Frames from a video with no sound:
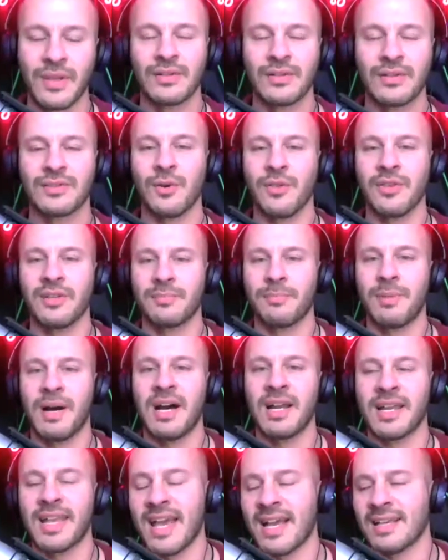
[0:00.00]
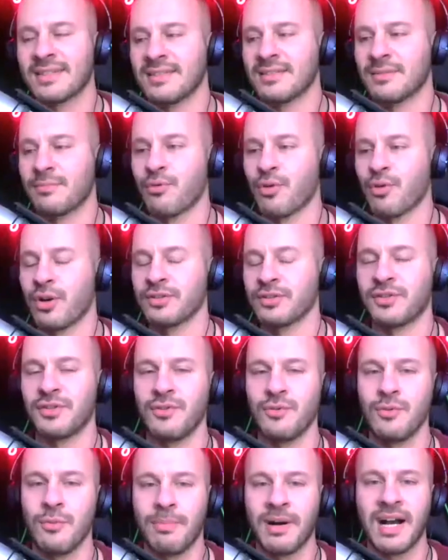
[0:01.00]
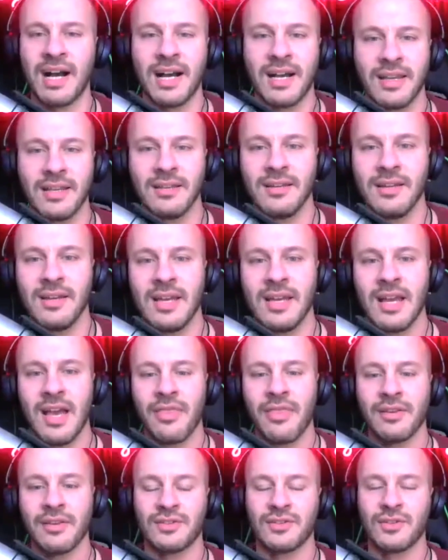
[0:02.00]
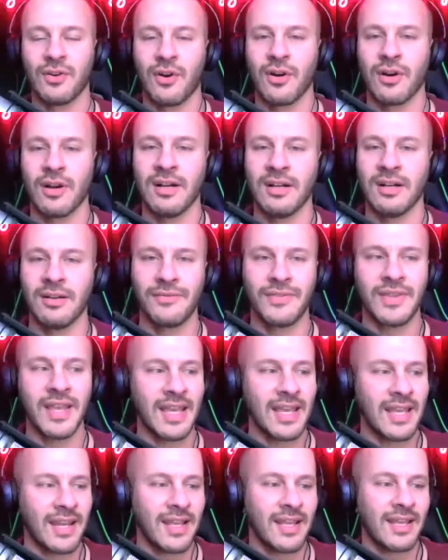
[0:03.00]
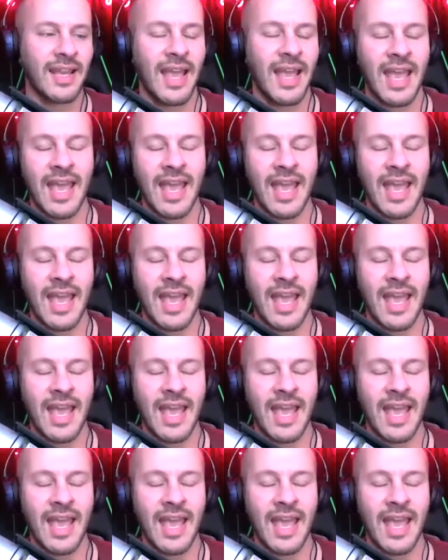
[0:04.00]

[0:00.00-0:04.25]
So this podcast is brought to you by the czar of dating,